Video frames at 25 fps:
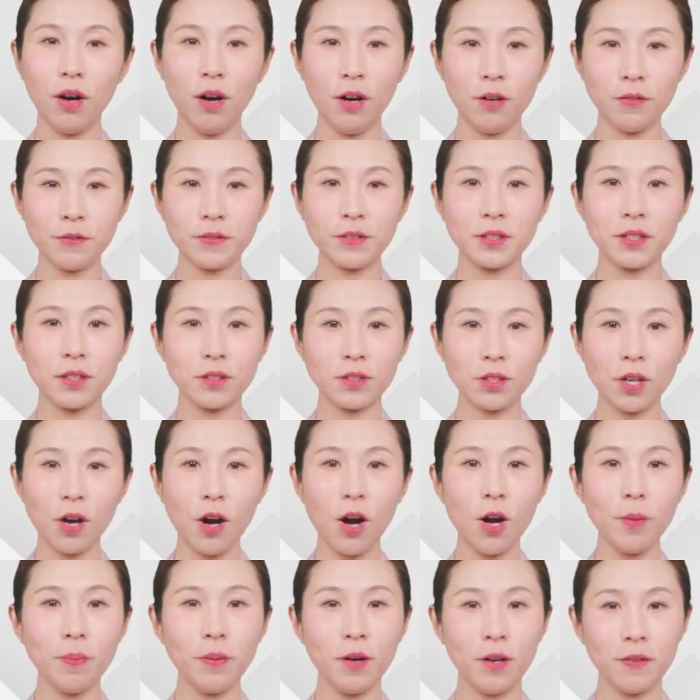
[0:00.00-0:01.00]
of the
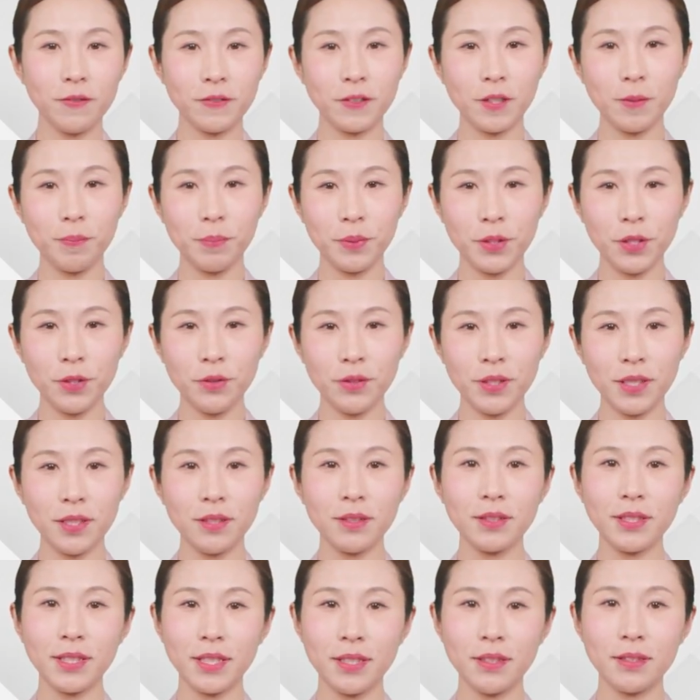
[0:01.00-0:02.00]
top of the
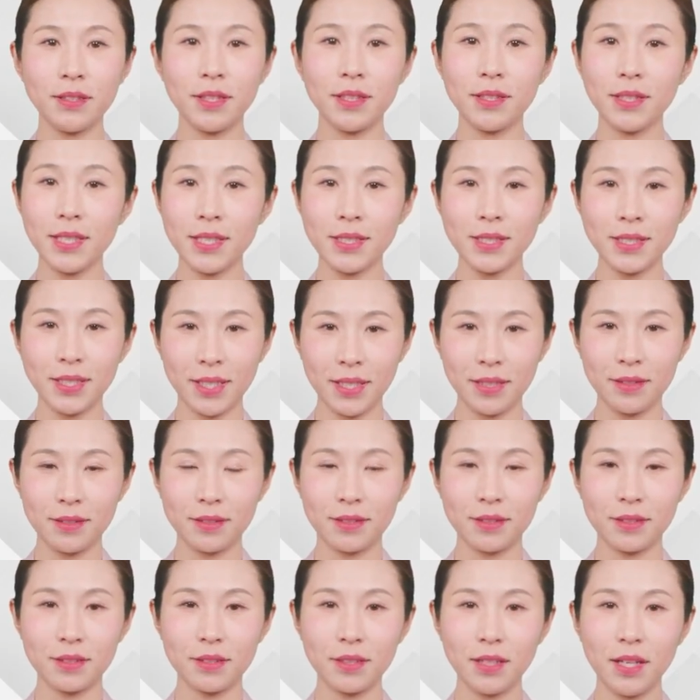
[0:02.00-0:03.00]
building in the
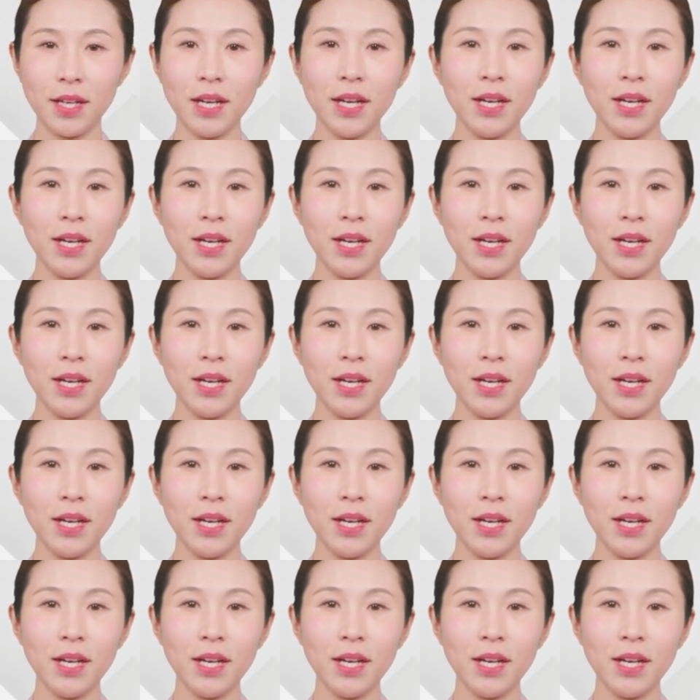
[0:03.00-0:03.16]
distance.